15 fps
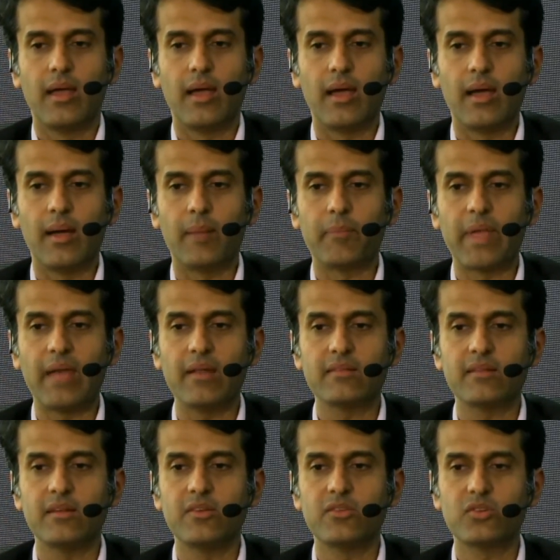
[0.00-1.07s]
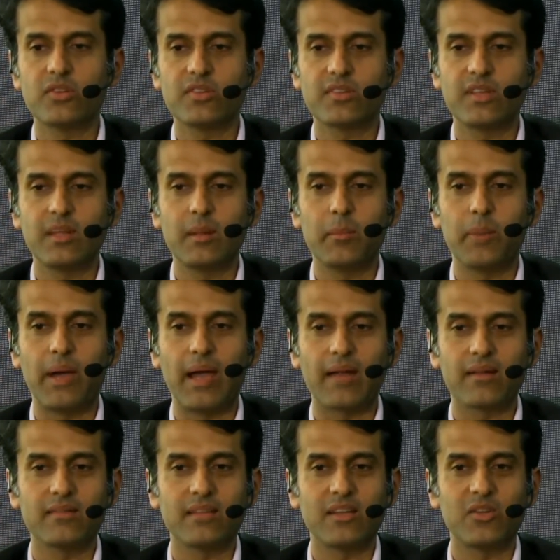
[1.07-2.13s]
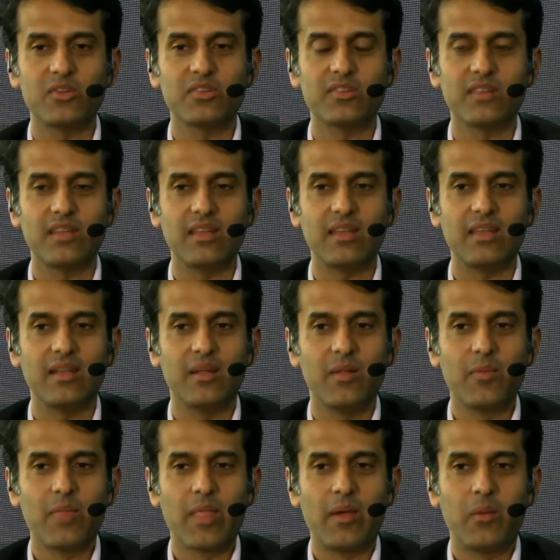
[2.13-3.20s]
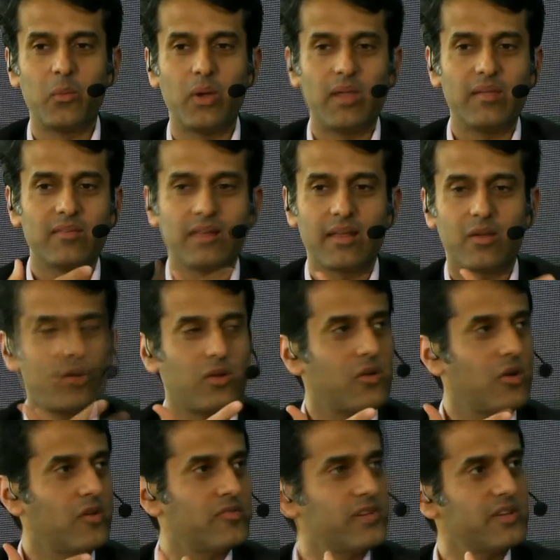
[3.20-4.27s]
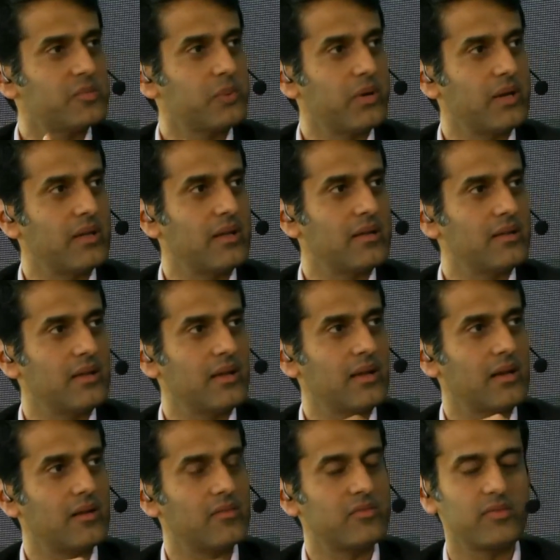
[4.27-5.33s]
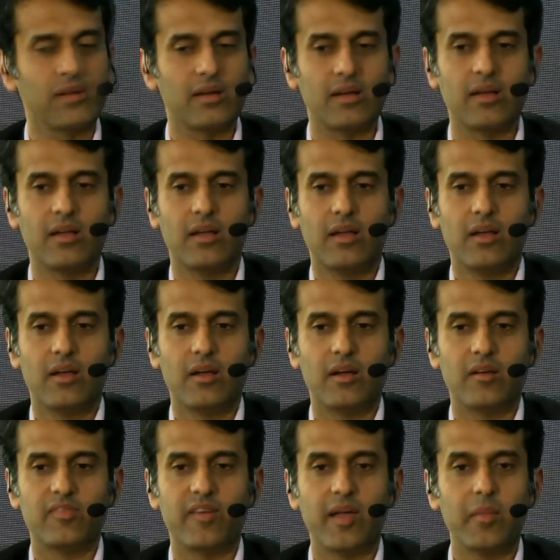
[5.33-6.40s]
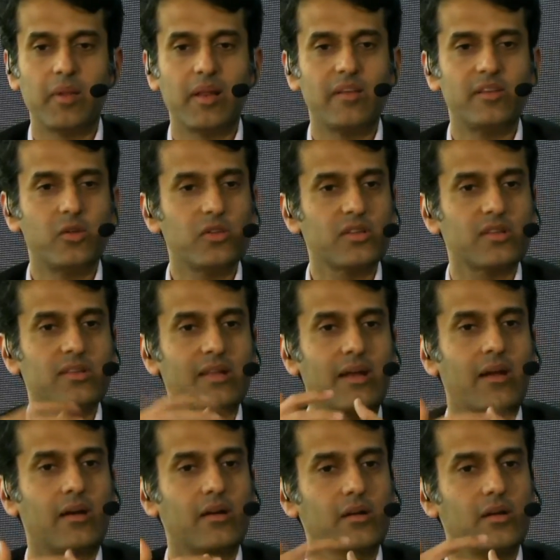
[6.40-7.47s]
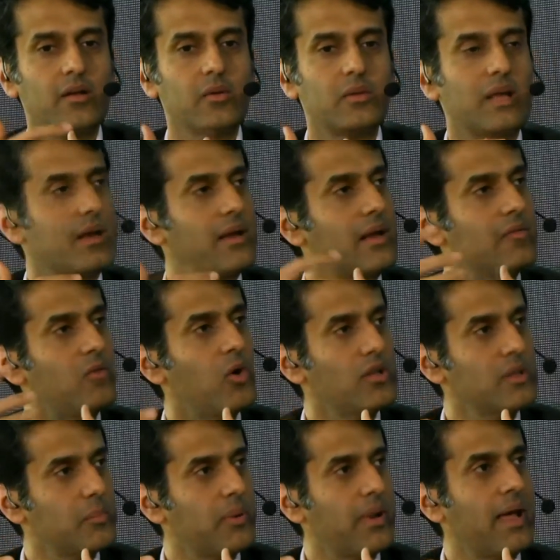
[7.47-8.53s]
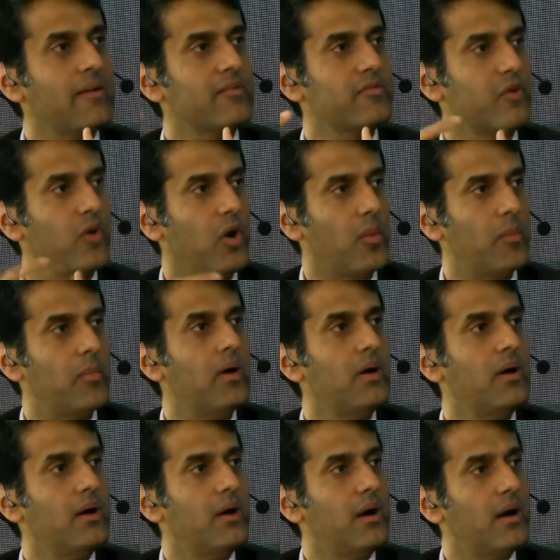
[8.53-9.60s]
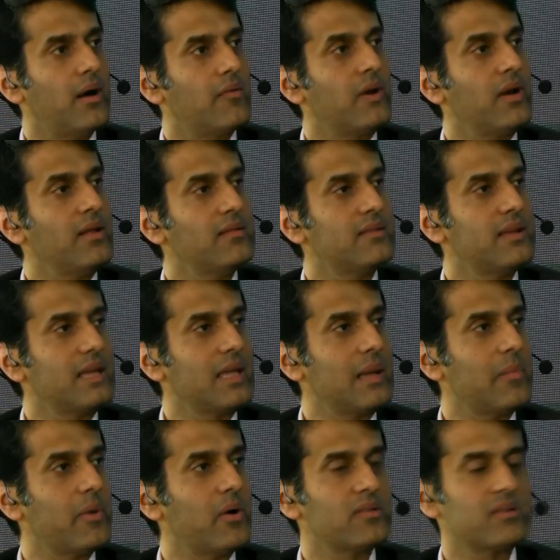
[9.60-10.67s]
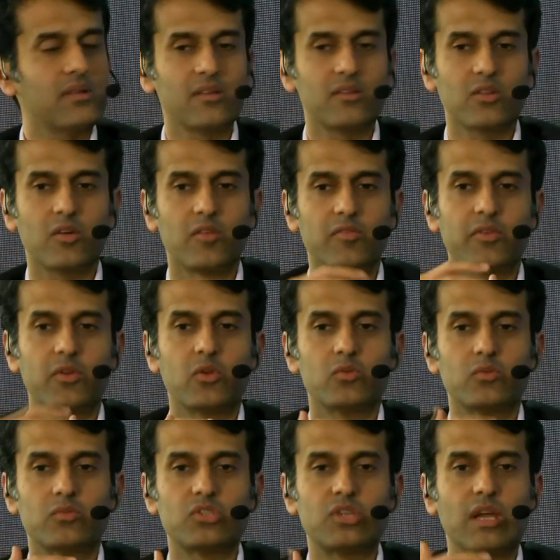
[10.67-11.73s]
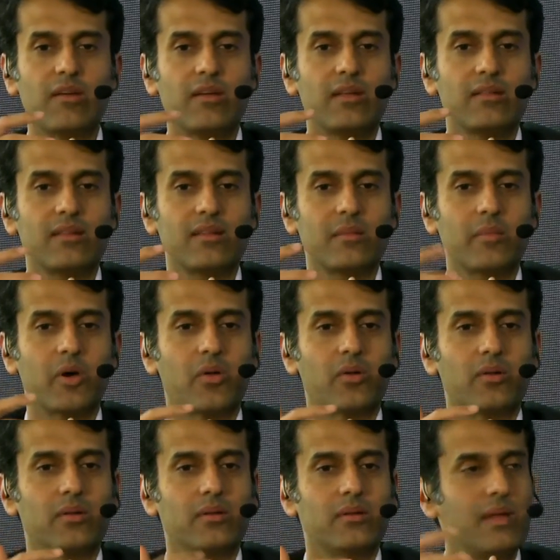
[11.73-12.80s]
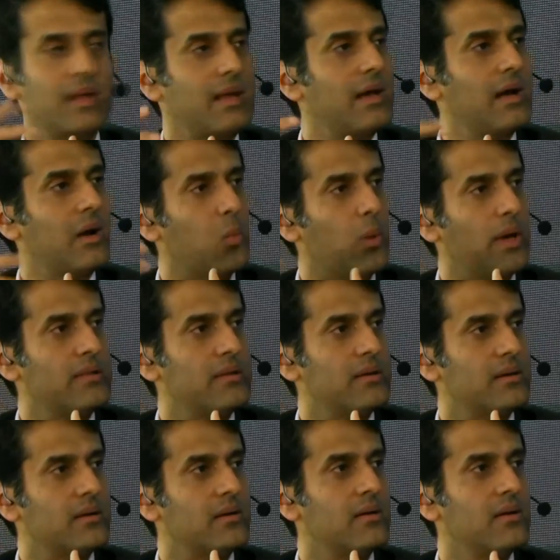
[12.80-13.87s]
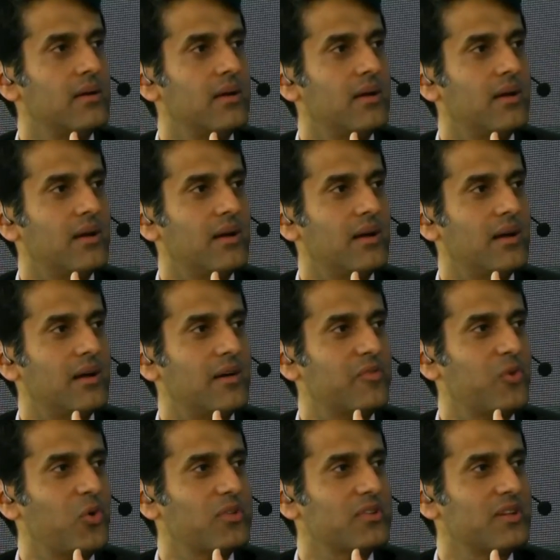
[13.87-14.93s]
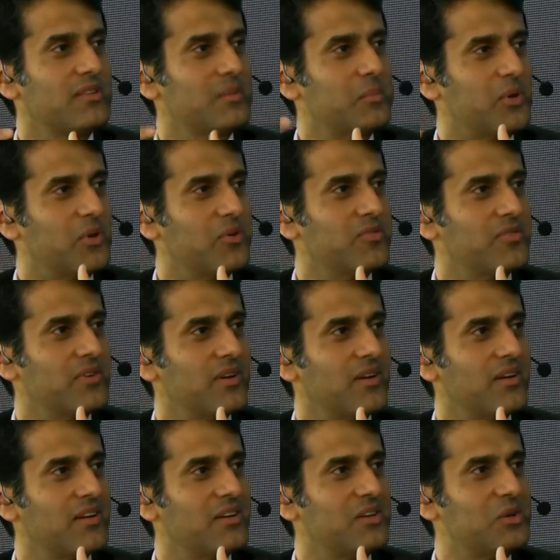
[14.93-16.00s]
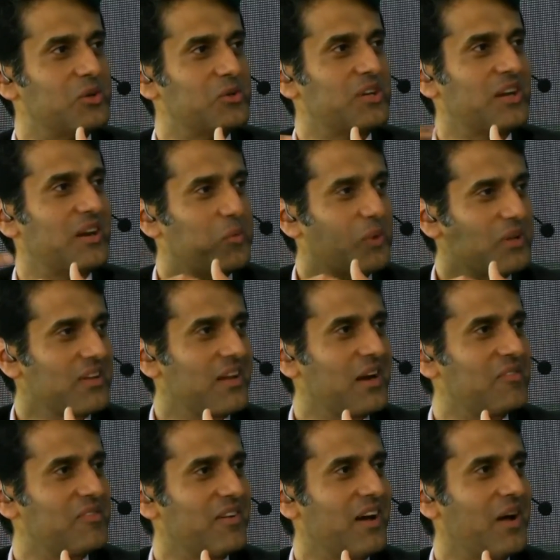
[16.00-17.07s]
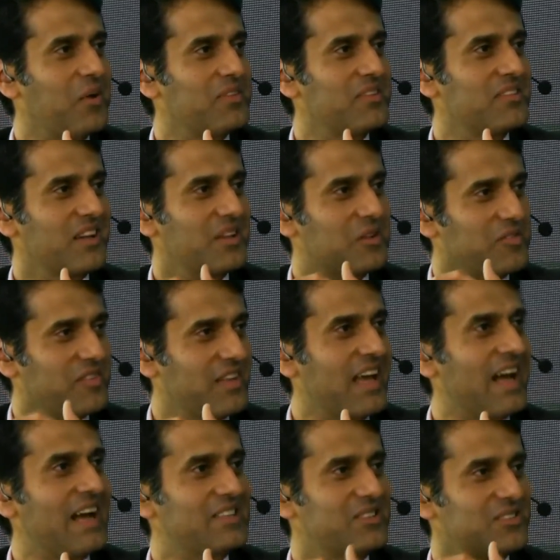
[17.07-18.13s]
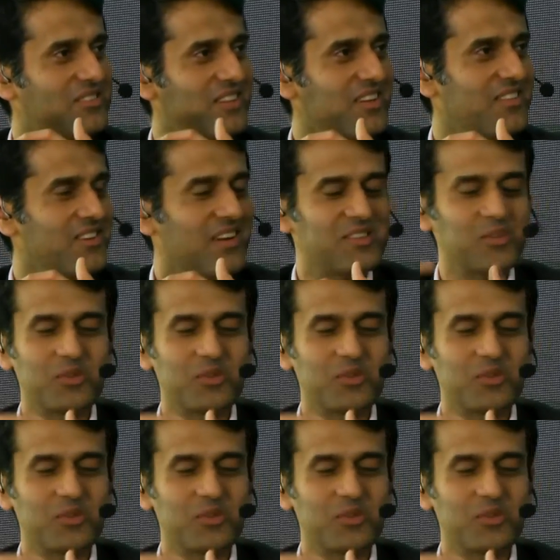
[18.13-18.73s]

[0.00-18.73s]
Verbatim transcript: Um, and it's an interesting pattern that you see where even like on, on Fishbrain, they're, they're kind of uh, uh, 5 million users that are, that are kind of on the platform uh, really thinking about things of you know, sharing things about data, weather, uh, of course, there's a bit of uh, you know sharing what kind of the size of the catch, etc.